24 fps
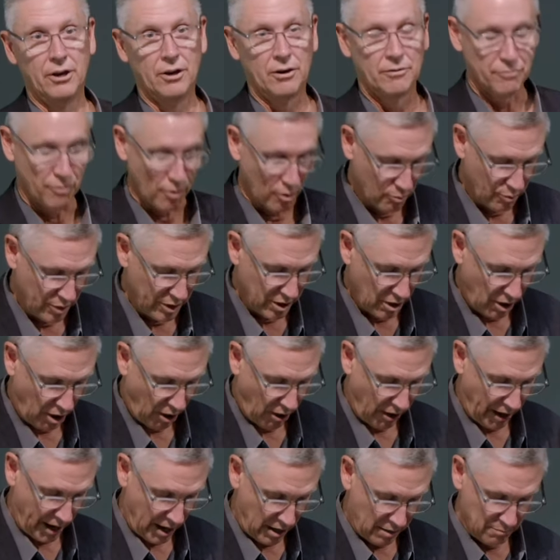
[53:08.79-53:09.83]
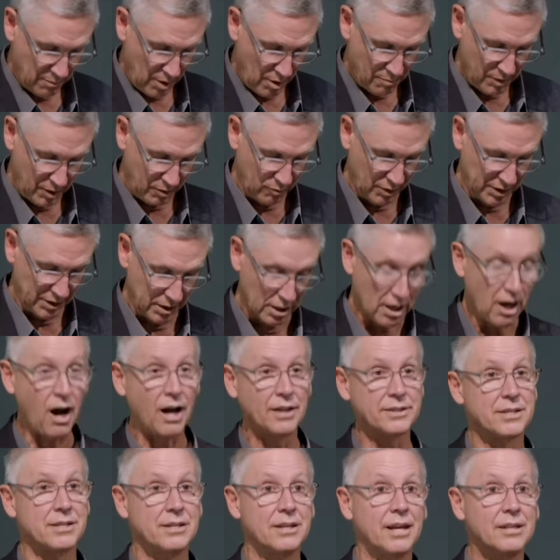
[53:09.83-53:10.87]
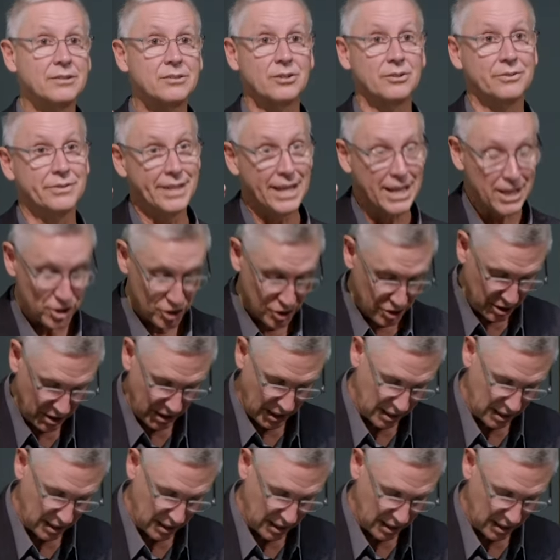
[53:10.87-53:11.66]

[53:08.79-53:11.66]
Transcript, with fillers: For we are at a moment when the continental nation,